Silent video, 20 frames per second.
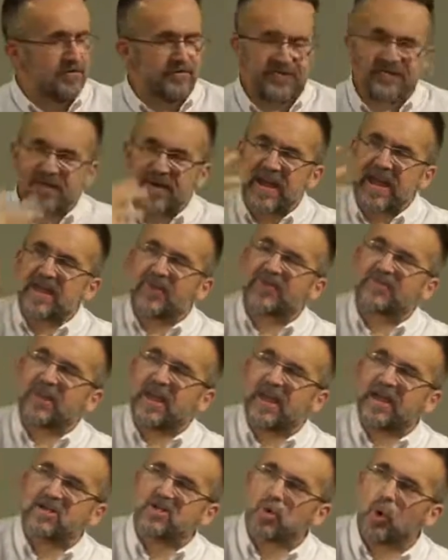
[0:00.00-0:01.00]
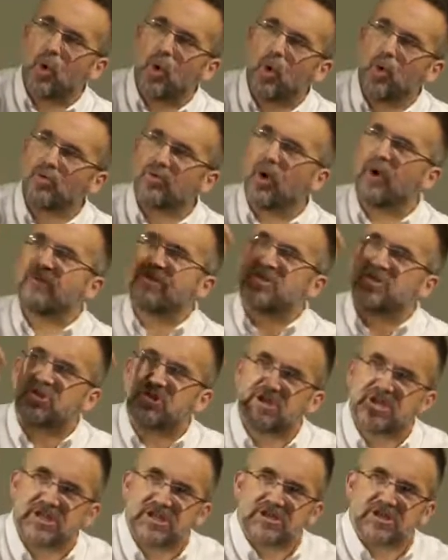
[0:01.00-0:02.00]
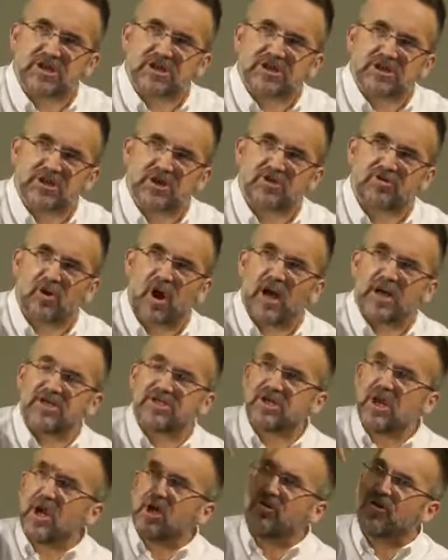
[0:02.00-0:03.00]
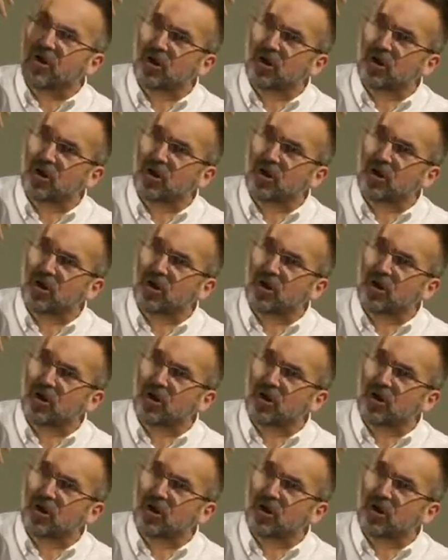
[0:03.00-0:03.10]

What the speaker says: Faith takes hold of Jesus Christ,